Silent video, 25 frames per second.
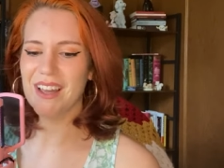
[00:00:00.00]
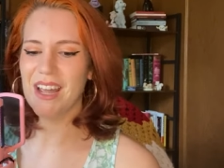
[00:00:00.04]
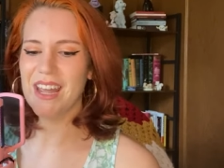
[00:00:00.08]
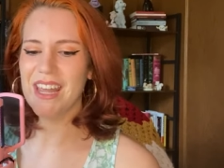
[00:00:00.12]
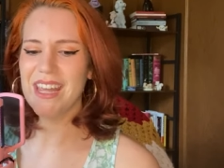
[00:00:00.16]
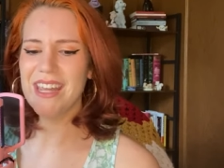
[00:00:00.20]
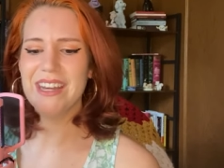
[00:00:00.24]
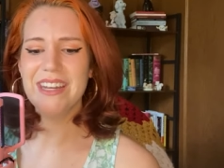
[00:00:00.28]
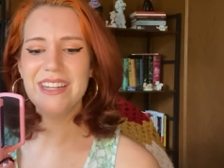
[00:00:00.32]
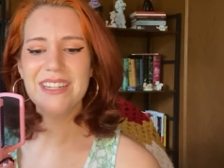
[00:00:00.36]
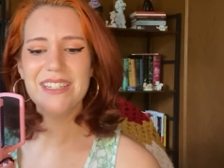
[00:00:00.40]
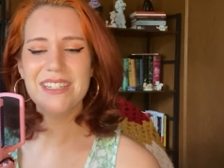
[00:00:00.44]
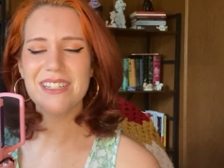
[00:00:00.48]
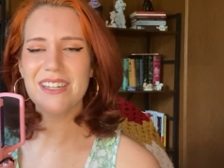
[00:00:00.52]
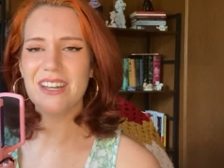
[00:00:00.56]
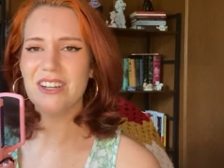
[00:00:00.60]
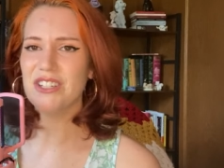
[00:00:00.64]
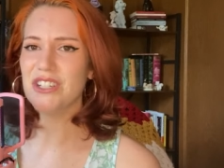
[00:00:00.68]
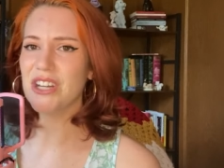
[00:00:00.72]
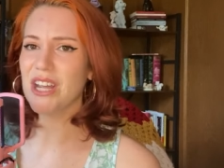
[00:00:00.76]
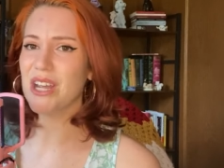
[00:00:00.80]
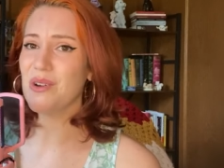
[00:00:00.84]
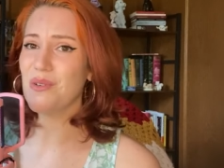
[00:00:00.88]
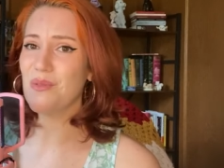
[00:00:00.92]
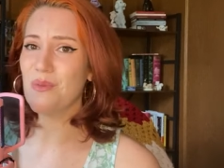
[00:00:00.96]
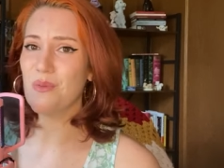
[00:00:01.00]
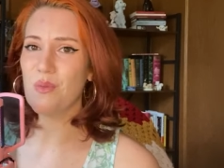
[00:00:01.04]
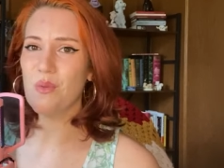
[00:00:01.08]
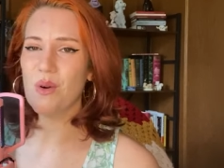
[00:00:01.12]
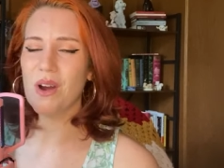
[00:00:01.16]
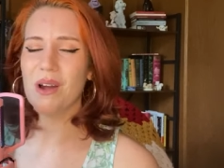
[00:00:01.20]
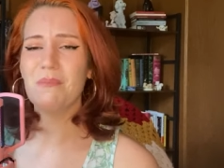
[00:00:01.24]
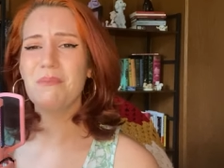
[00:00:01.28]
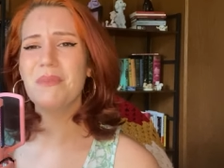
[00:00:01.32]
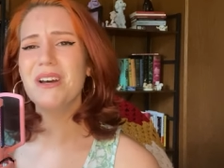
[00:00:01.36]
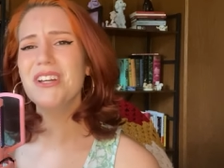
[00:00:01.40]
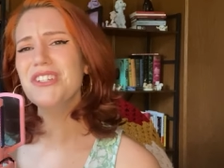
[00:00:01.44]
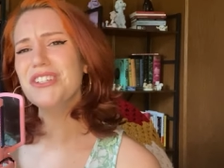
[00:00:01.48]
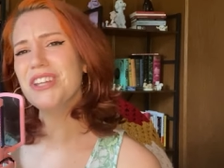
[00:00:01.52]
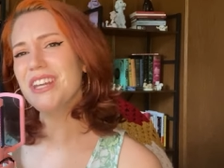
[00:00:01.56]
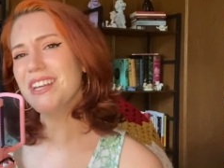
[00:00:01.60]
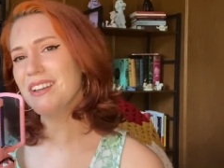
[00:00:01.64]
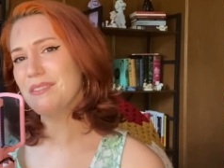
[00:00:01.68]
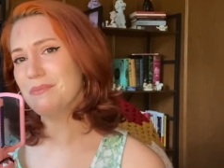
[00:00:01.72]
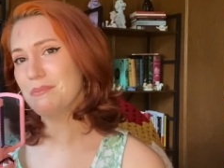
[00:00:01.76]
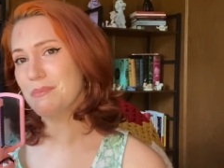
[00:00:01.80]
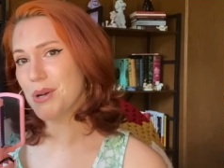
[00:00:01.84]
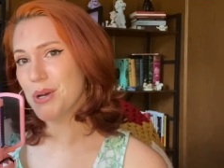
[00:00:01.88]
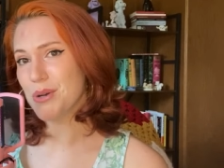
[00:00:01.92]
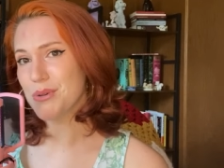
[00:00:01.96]
It is such a, much like
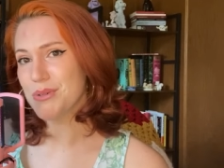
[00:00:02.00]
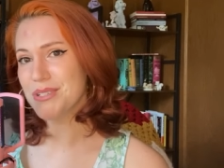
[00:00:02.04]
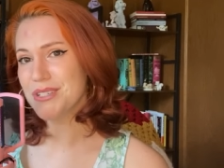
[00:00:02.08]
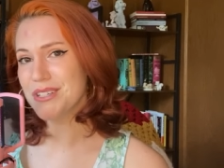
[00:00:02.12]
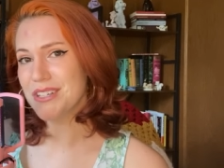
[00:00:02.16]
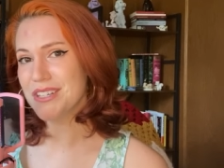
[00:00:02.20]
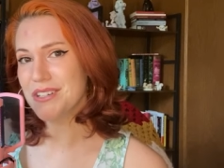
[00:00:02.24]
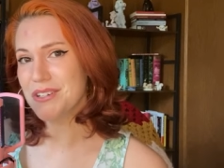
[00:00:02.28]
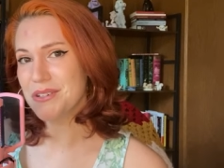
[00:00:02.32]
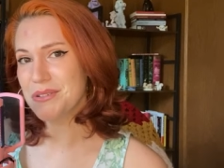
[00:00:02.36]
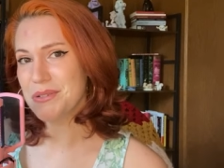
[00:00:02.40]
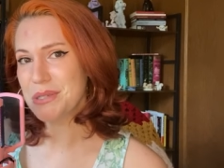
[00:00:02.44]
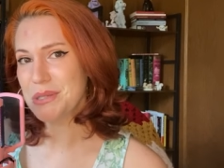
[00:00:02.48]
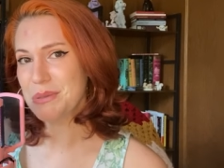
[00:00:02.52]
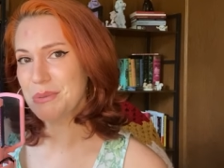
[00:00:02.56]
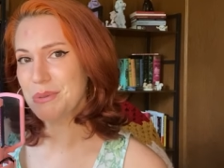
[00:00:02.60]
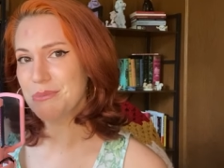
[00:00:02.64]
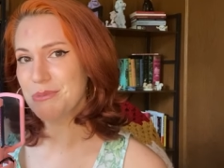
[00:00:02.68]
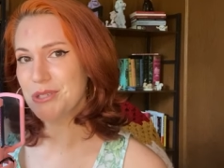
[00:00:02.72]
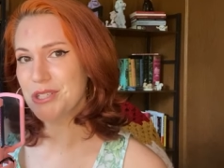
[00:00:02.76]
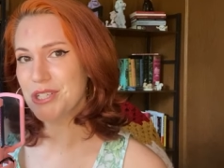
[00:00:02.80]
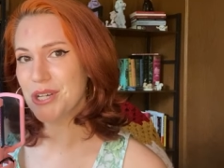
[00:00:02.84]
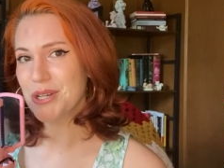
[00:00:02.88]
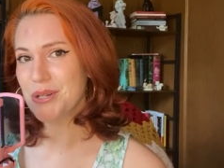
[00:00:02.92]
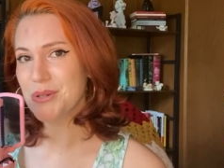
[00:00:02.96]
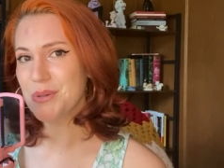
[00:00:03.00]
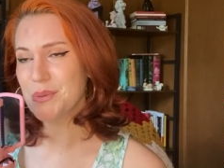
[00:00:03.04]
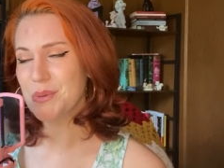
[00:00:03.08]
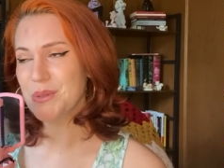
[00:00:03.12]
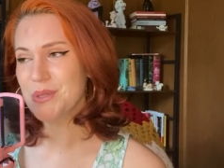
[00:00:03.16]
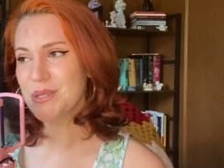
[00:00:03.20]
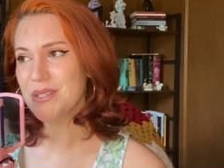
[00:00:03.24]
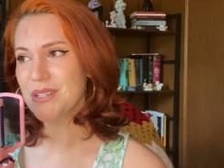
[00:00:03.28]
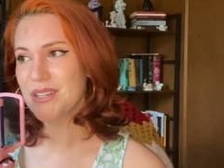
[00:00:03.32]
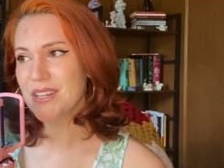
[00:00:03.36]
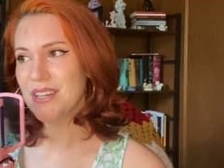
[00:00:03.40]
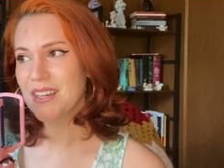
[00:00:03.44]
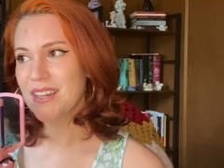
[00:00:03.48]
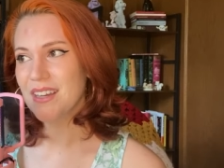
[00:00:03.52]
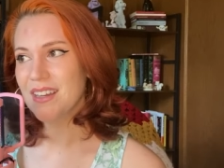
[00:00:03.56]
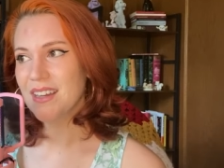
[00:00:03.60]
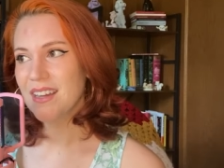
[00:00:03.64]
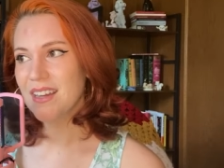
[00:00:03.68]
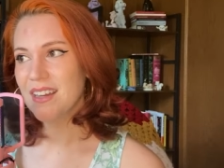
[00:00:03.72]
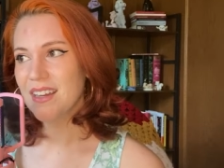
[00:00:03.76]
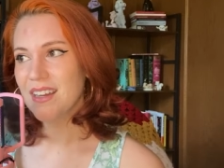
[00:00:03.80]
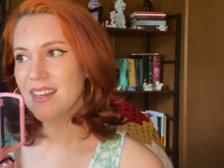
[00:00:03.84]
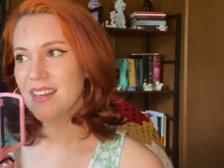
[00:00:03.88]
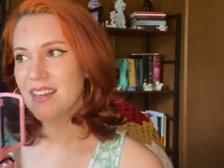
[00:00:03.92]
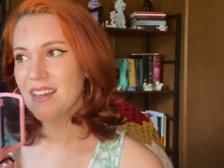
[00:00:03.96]
most Adult Swim shows,
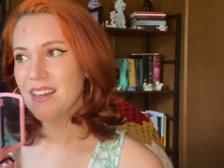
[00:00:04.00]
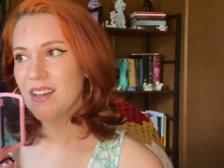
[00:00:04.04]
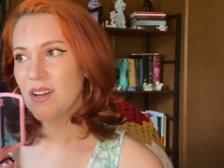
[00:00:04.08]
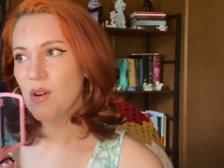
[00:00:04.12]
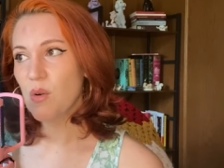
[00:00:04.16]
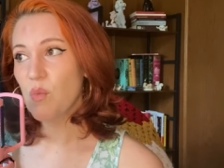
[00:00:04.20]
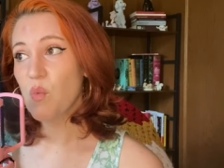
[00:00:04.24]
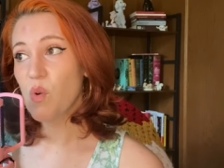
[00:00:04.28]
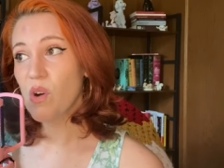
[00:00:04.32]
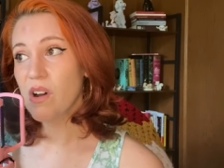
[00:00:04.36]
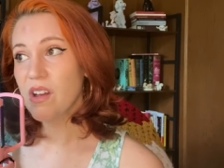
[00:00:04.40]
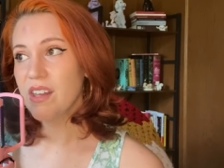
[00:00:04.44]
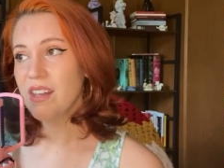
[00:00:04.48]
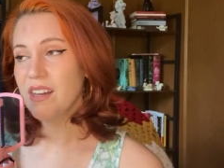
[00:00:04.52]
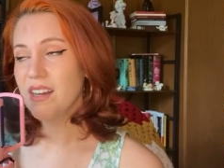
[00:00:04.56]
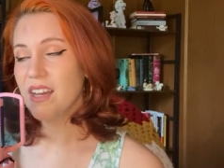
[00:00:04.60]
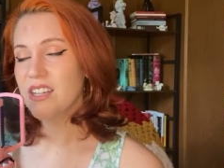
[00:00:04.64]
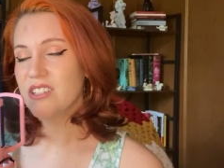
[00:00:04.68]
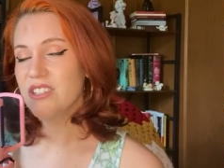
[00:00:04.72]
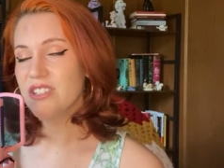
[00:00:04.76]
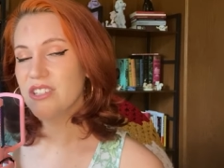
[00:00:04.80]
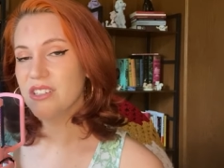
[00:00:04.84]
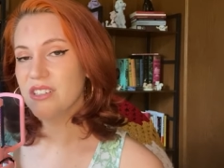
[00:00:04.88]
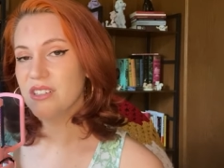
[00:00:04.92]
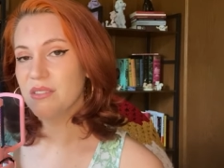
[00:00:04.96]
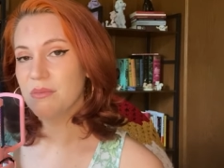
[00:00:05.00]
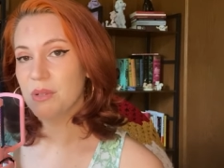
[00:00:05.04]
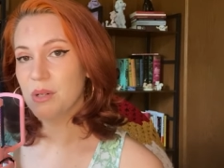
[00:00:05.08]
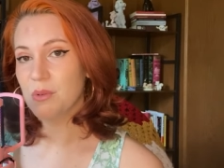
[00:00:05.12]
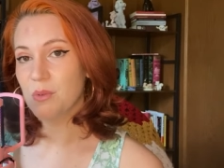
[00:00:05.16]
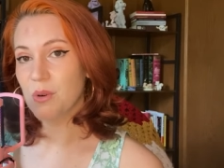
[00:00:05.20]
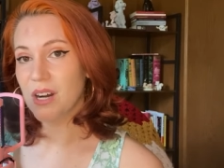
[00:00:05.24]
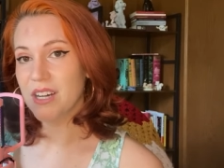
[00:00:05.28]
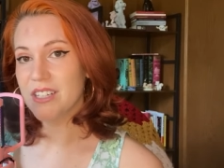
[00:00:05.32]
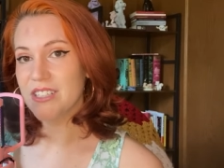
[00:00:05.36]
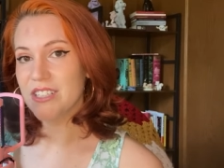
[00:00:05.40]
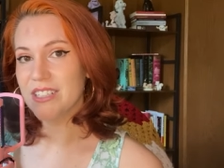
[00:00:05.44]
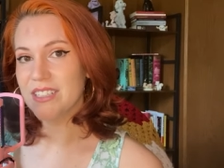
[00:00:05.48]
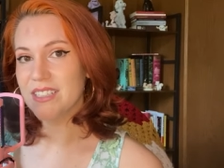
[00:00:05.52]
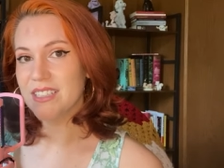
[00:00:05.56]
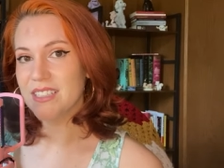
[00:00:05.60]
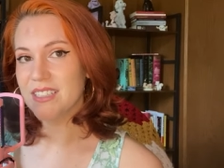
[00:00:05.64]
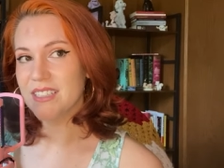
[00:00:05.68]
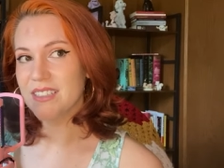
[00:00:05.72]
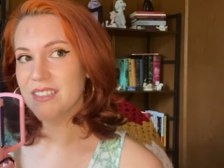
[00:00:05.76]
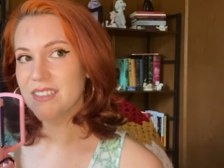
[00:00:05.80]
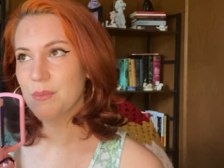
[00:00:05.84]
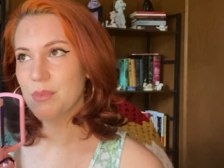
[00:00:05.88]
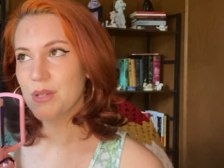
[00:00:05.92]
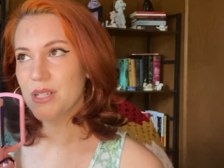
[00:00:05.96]
one, I shouldn't have been watching
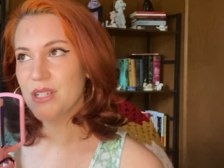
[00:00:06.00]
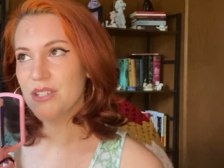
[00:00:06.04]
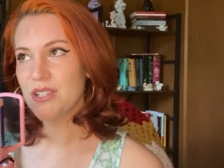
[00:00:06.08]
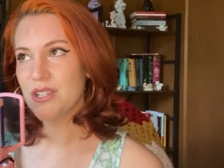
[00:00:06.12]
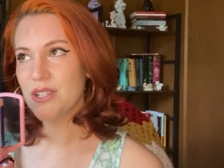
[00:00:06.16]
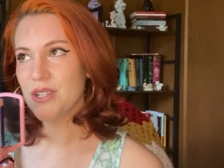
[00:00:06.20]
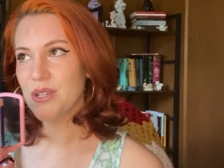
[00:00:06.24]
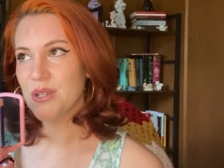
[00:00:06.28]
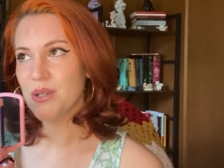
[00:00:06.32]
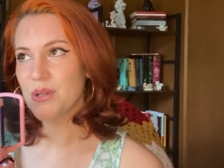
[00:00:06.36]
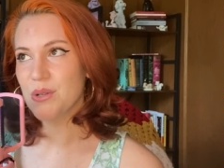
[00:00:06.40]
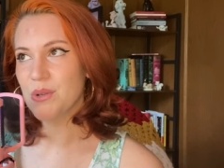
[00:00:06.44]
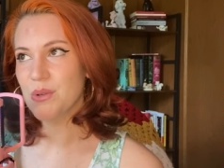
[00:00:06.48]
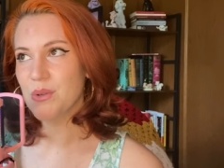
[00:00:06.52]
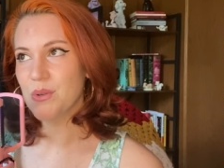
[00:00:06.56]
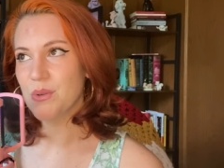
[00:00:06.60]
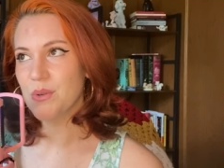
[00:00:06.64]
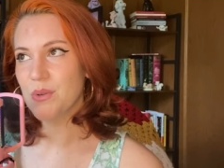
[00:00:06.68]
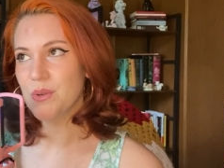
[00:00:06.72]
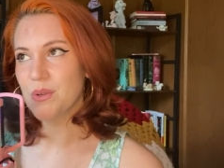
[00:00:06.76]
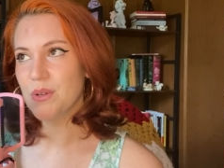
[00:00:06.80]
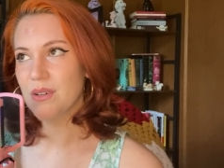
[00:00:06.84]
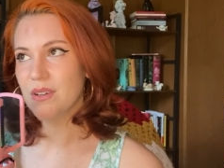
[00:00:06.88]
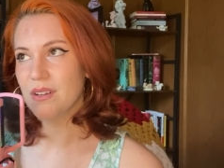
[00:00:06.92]
it, but two,